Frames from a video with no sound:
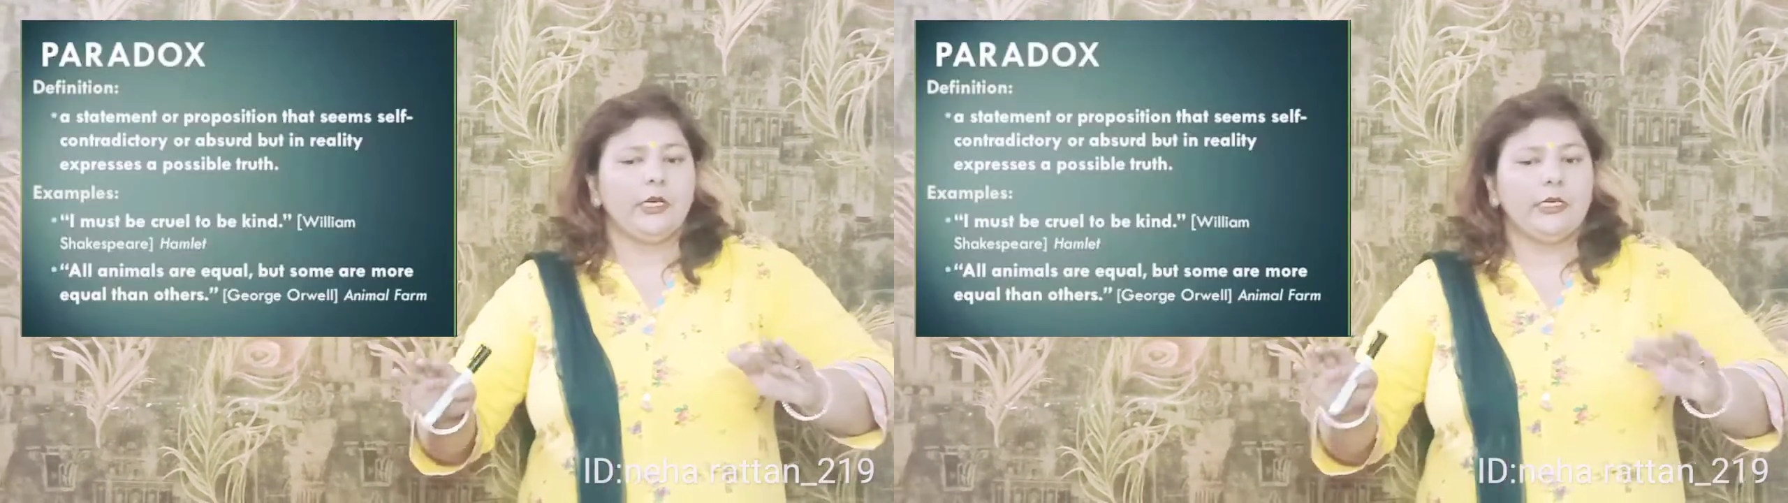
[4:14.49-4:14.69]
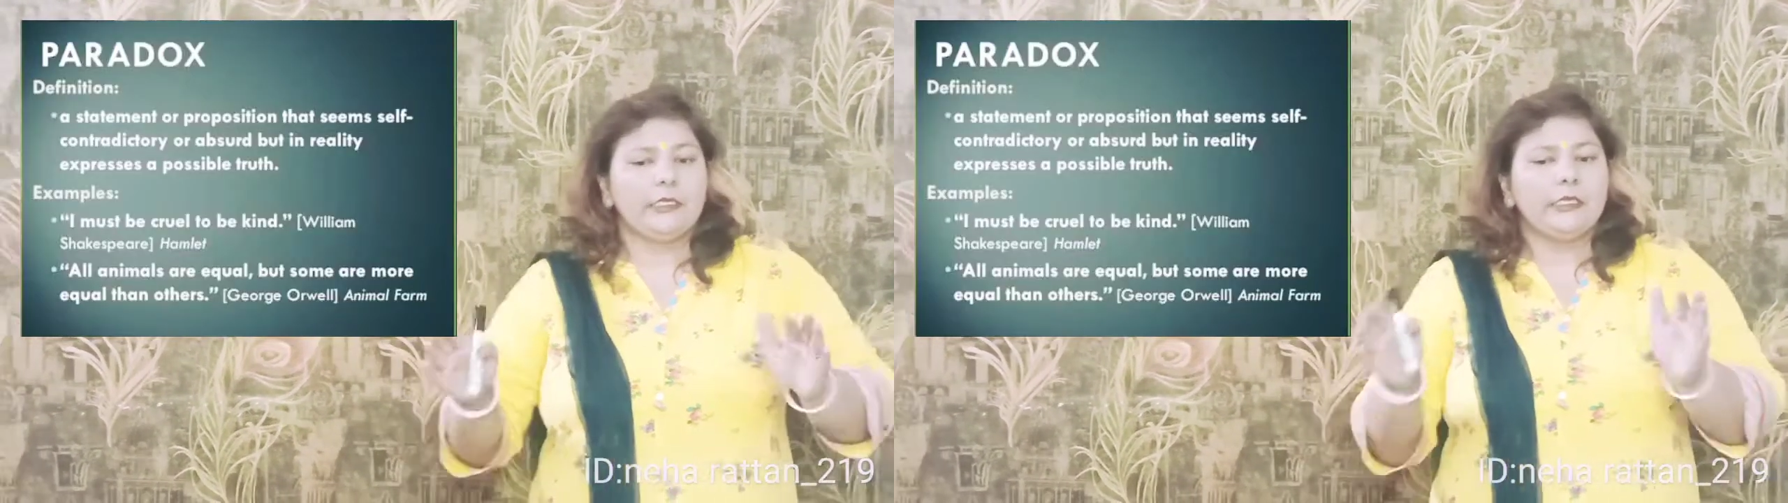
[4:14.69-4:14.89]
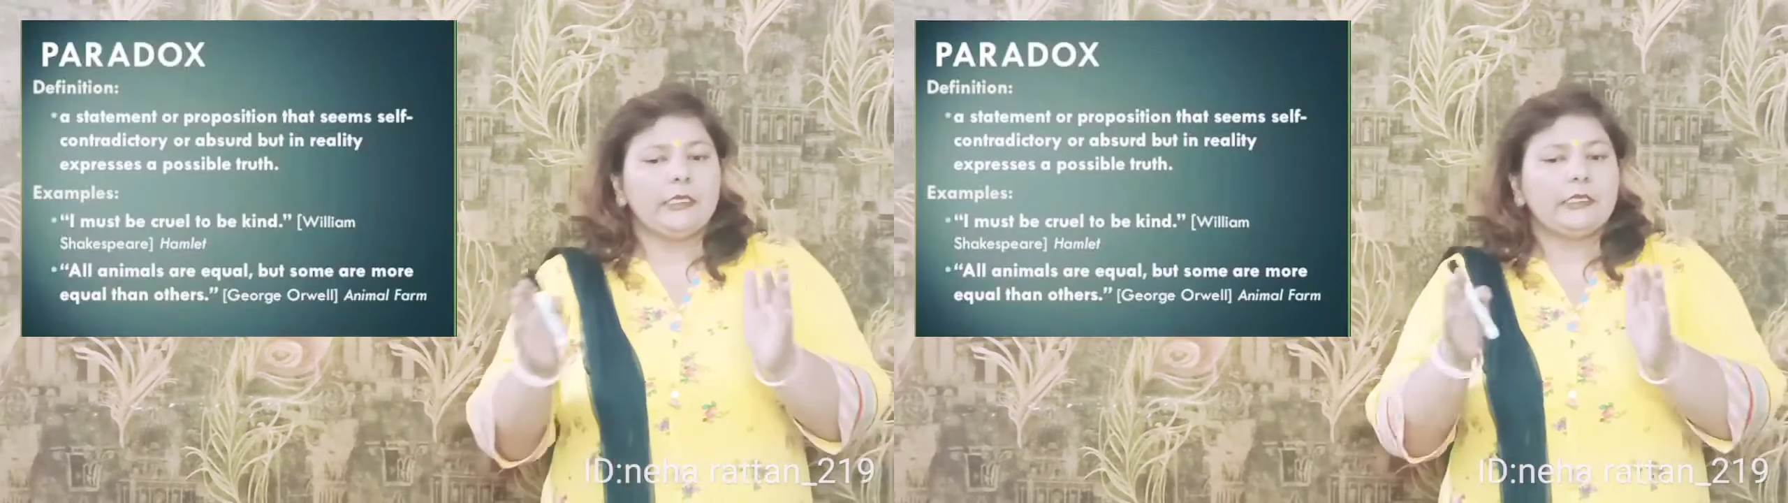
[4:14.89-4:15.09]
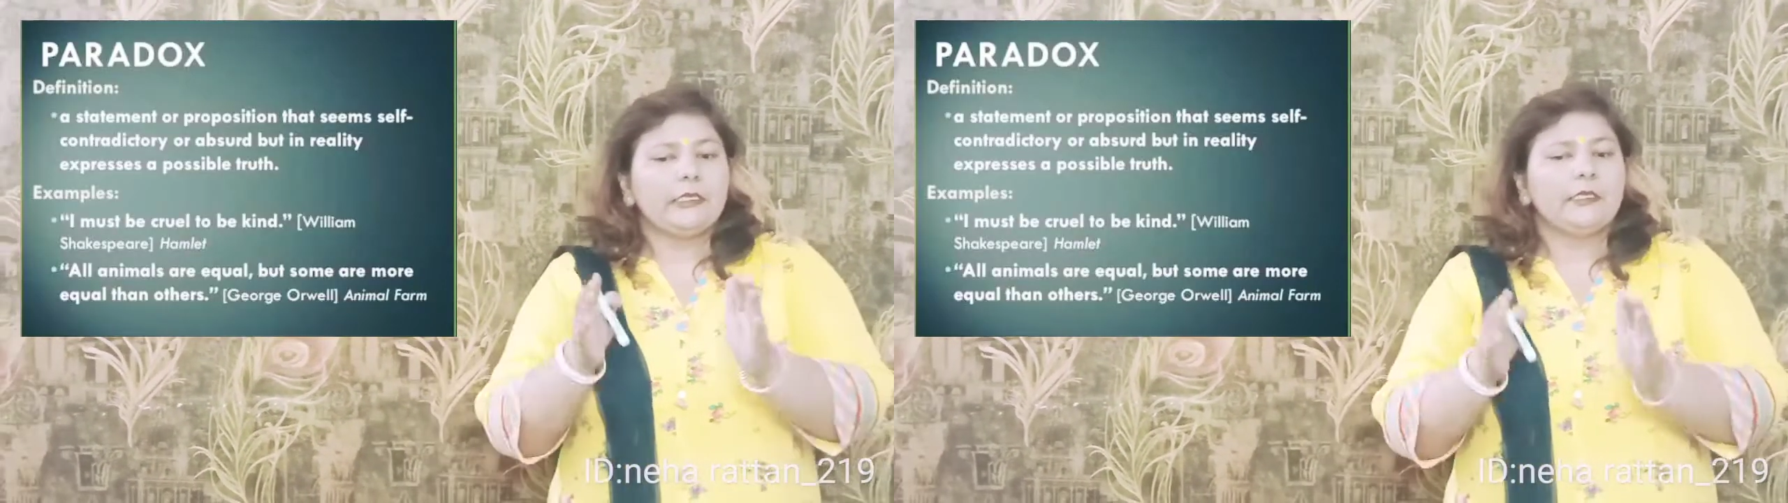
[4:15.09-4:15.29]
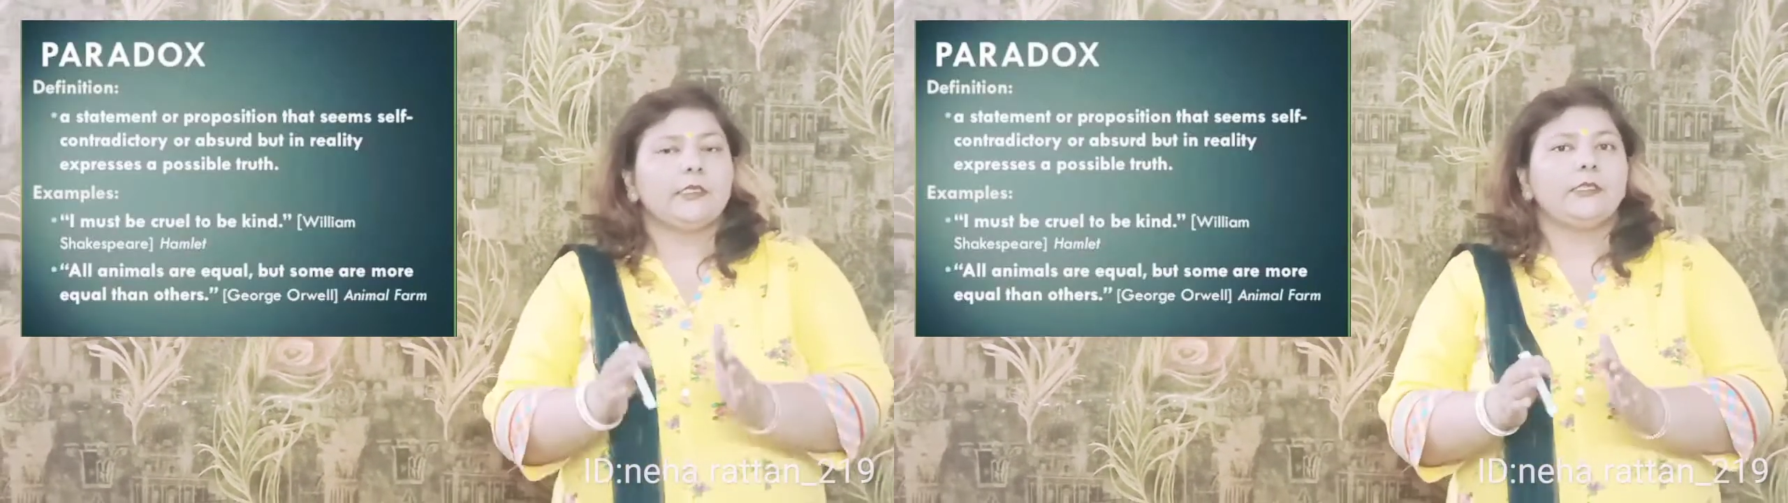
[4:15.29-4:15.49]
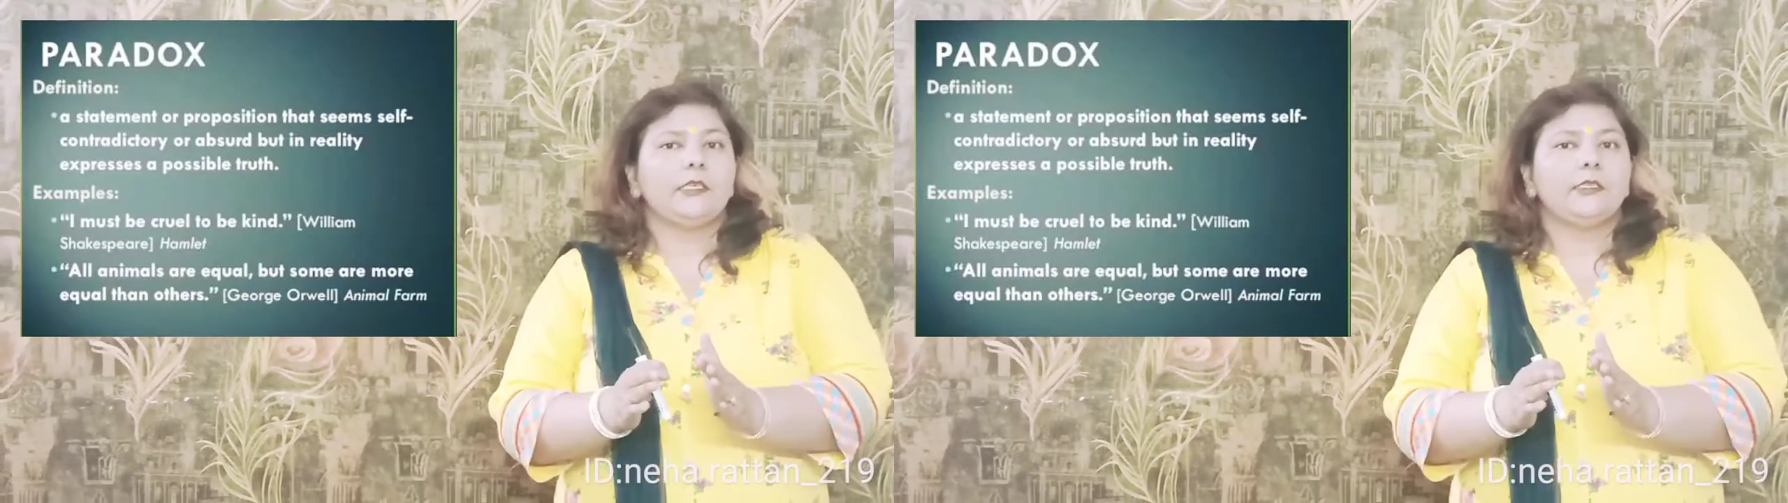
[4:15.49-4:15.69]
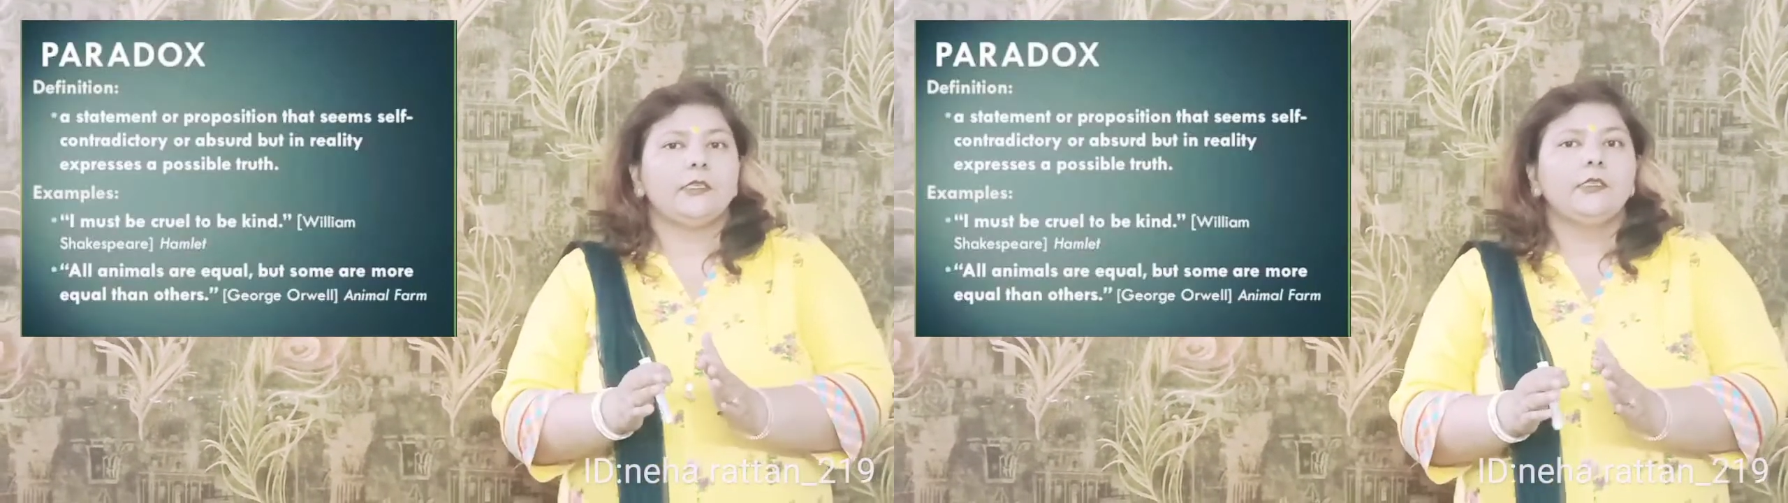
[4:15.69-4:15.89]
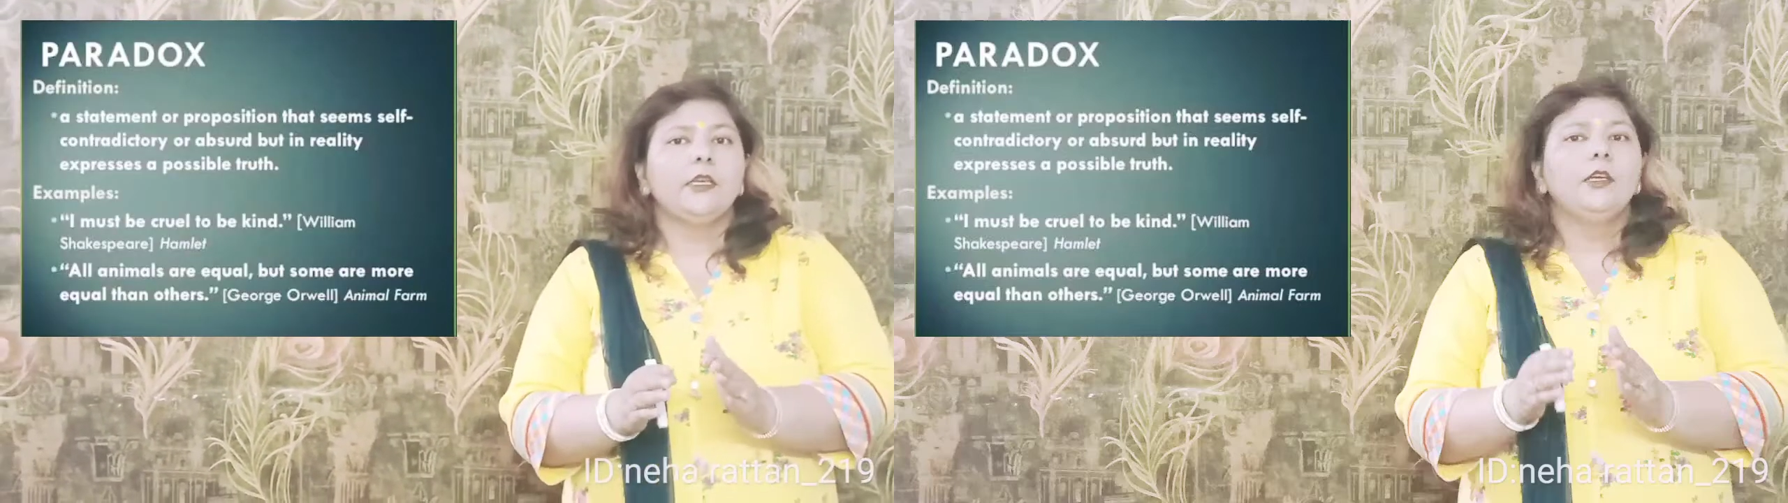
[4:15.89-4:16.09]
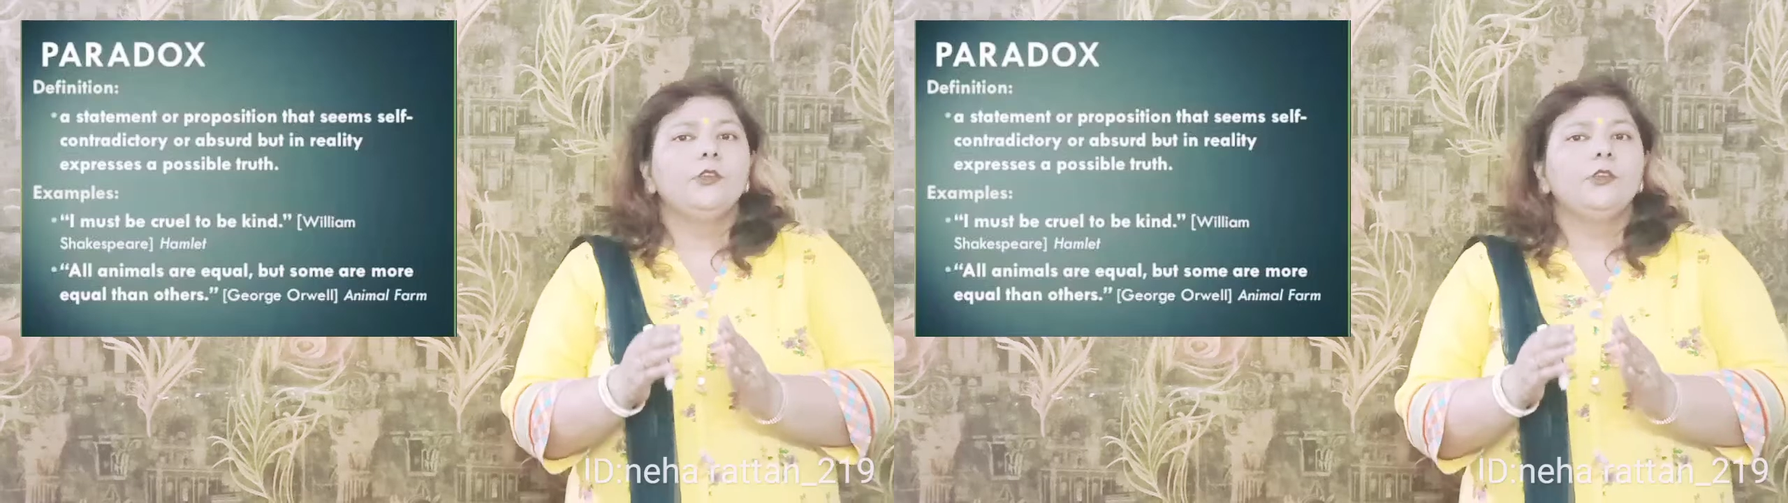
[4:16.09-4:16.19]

ideas are stated